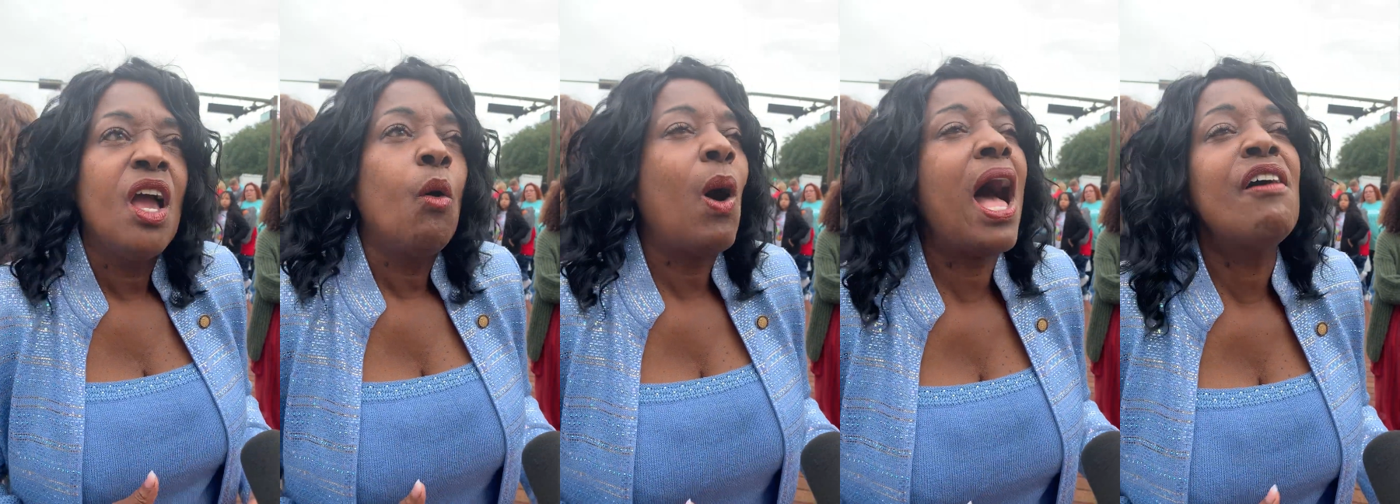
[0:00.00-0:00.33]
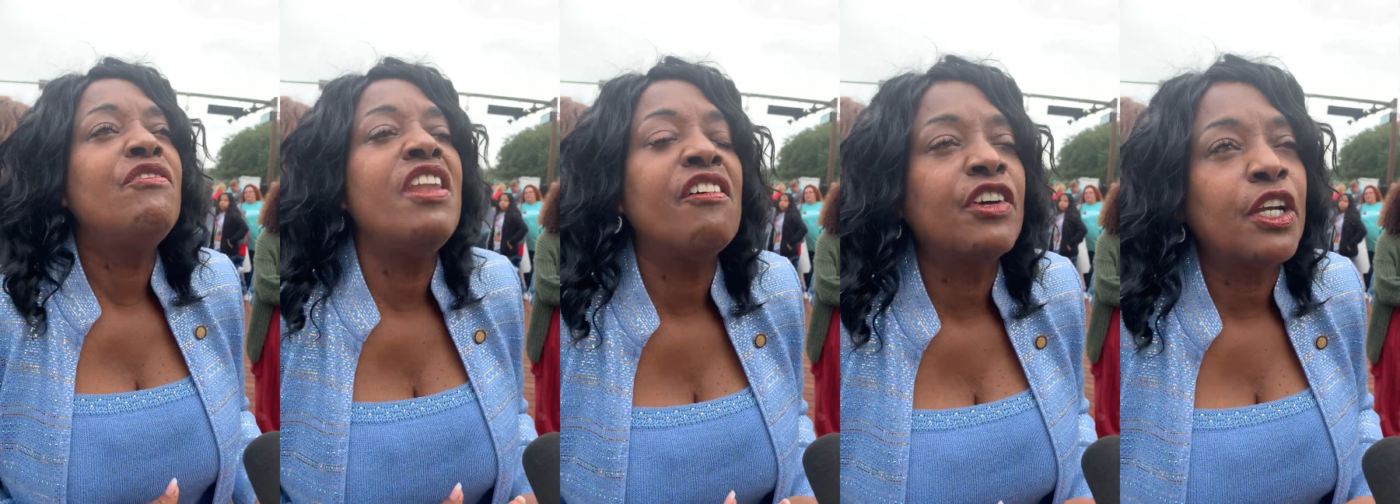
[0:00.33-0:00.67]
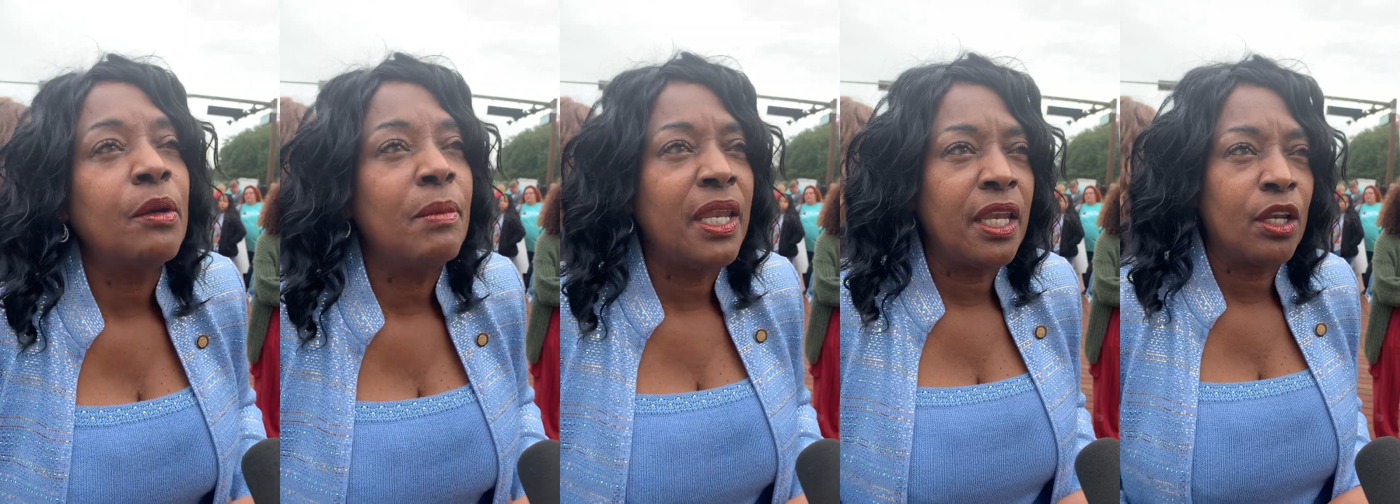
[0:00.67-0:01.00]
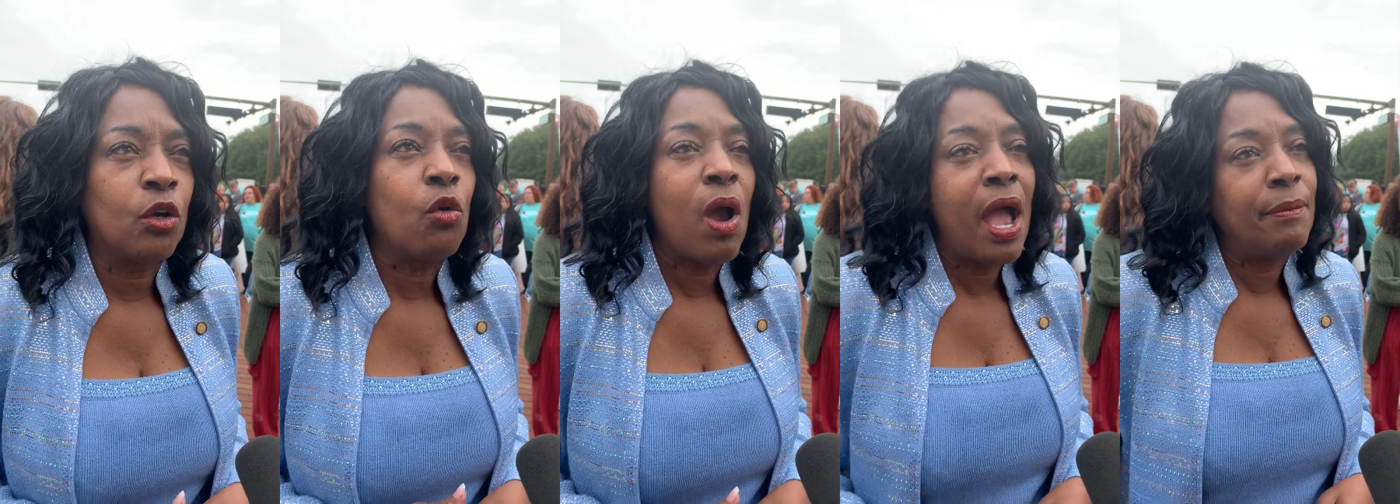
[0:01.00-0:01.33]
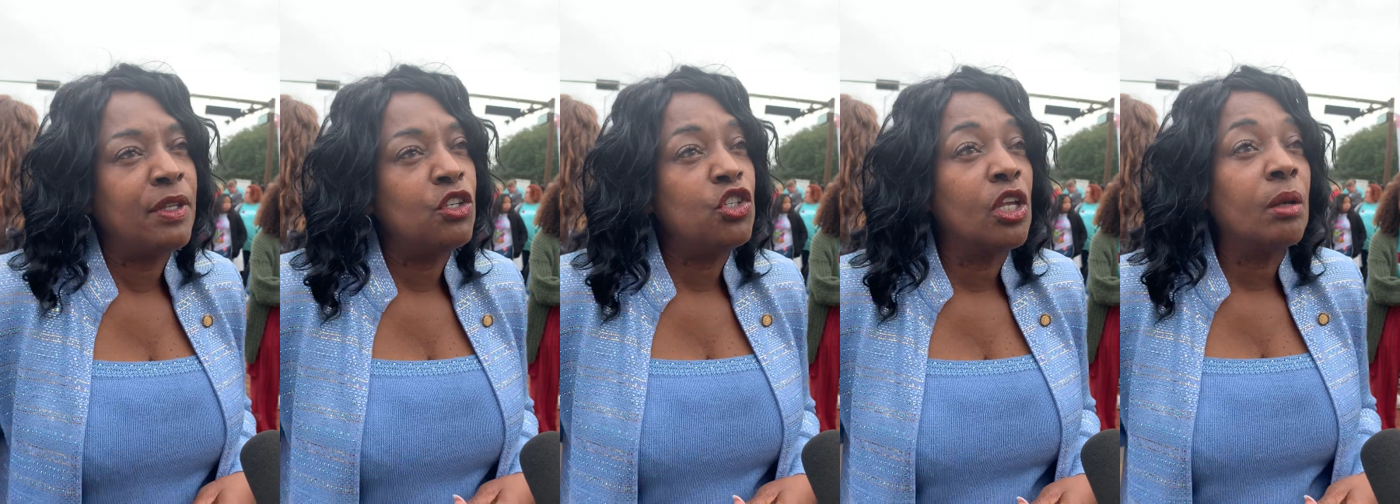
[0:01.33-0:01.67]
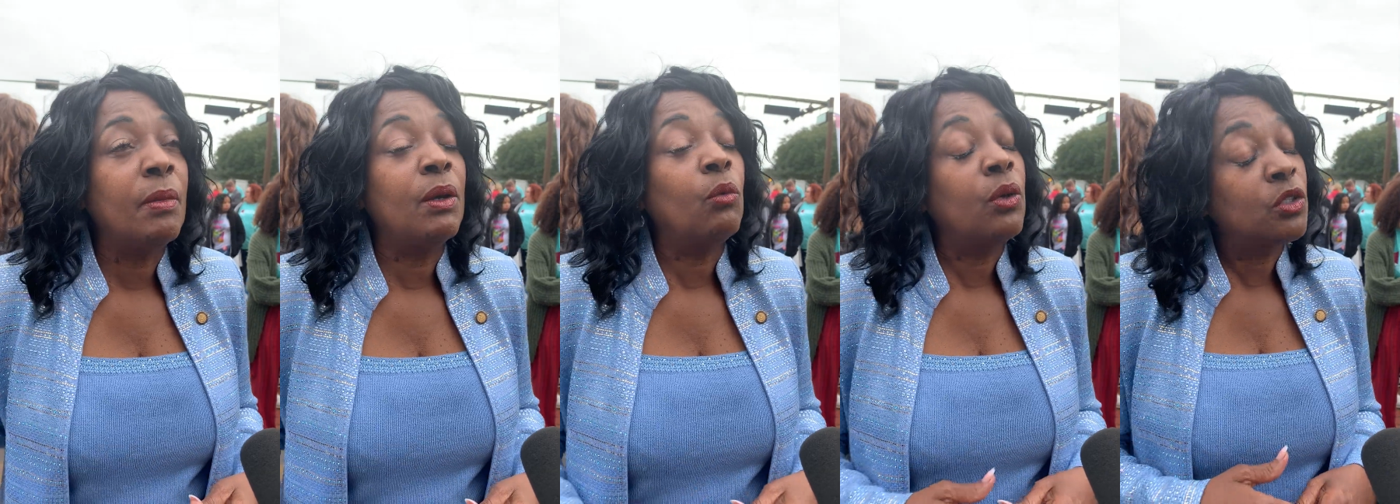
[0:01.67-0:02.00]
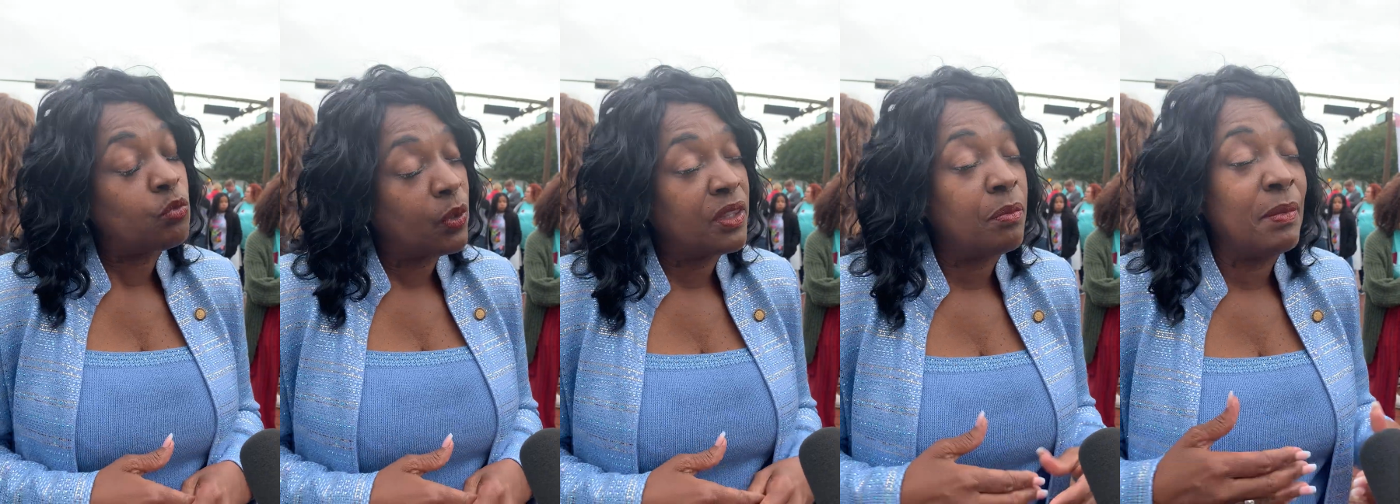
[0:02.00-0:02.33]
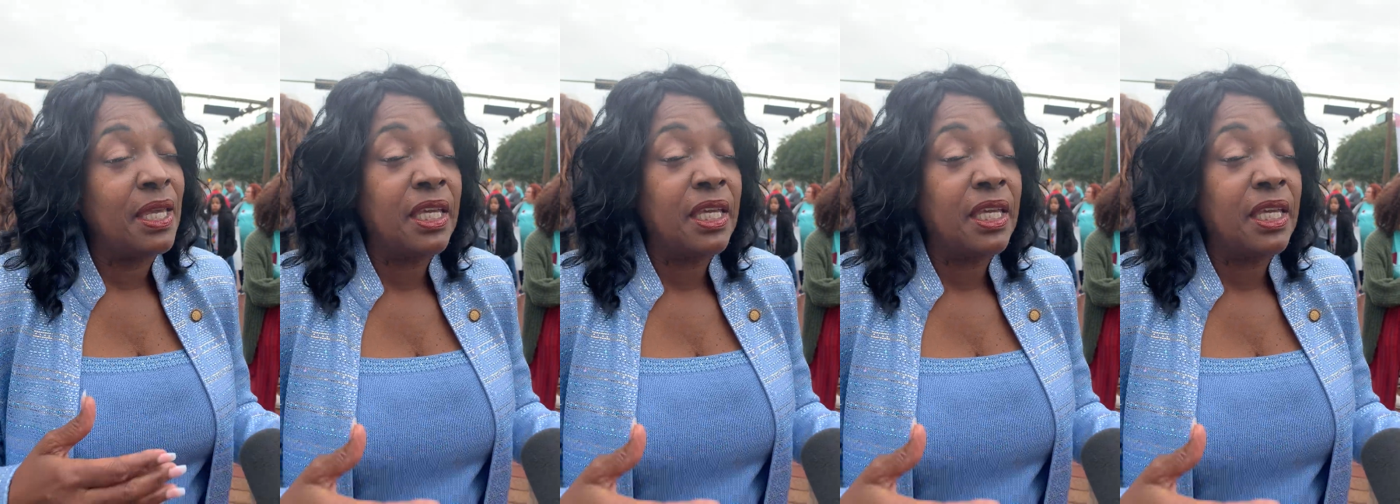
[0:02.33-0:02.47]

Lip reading: I've never committed a crime. The gentleman was with me,